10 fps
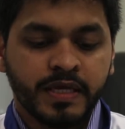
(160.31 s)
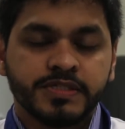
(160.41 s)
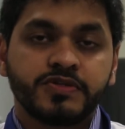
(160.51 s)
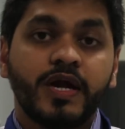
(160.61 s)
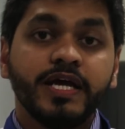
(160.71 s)

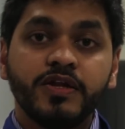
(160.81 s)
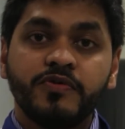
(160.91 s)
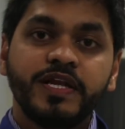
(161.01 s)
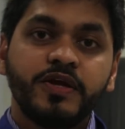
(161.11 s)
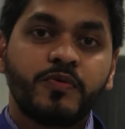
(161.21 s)
So right
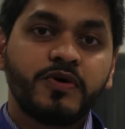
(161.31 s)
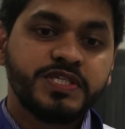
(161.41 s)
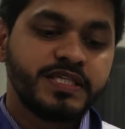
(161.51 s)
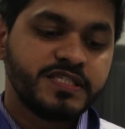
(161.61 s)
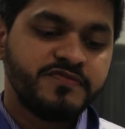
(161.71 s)
now when you're
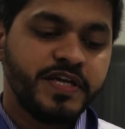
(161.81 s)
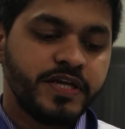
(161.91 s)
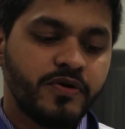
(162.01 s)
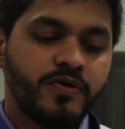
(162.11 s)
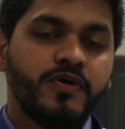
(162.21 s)
watching this
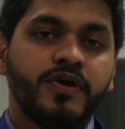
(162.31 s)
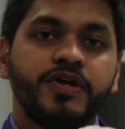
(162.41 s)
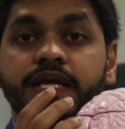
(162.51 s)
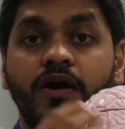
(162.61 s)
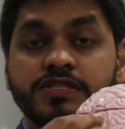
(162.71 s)
video,
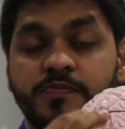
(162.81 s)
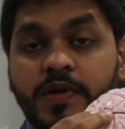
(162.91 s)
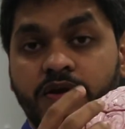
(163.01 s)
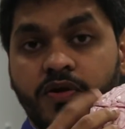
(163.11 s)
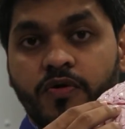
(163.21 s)
the
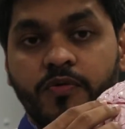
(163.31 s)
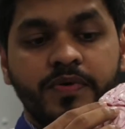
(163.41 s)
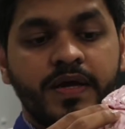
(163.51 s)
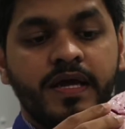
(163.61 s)
occipital lobe,